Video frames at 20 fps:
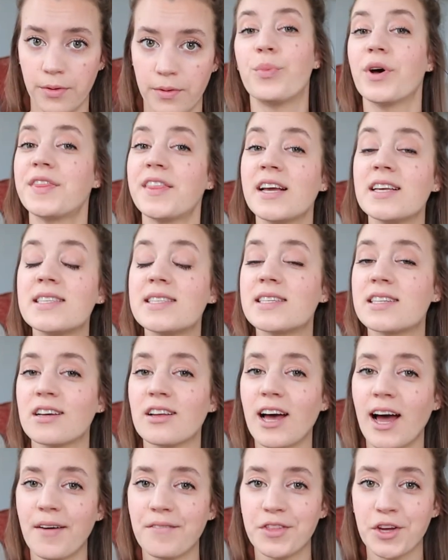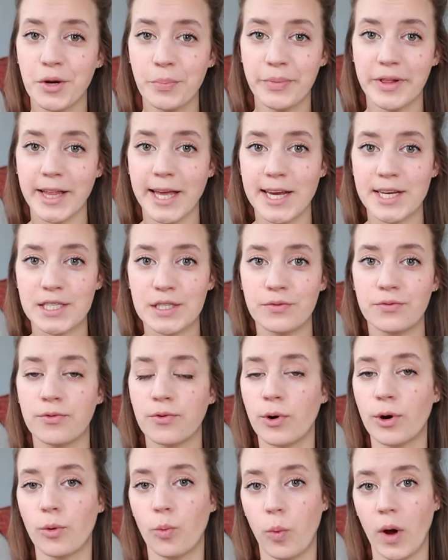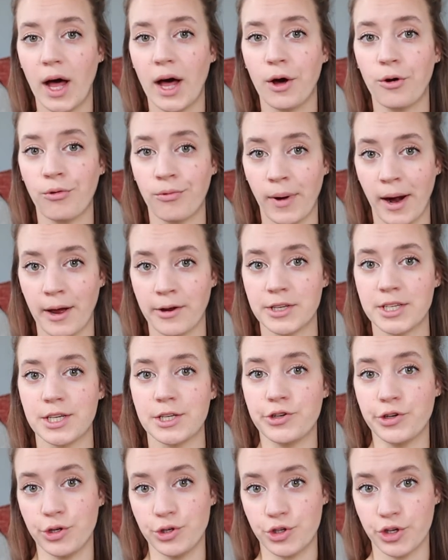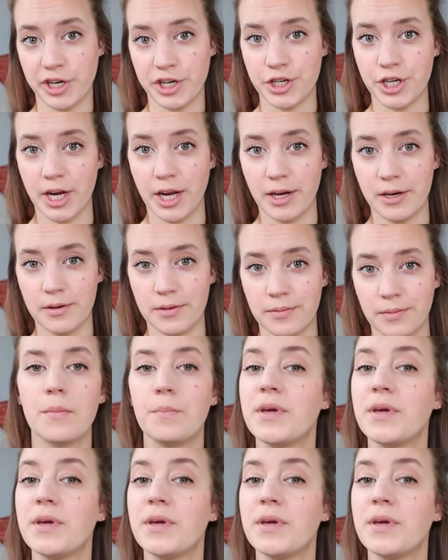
but they still have their place for well-rounded nutrition.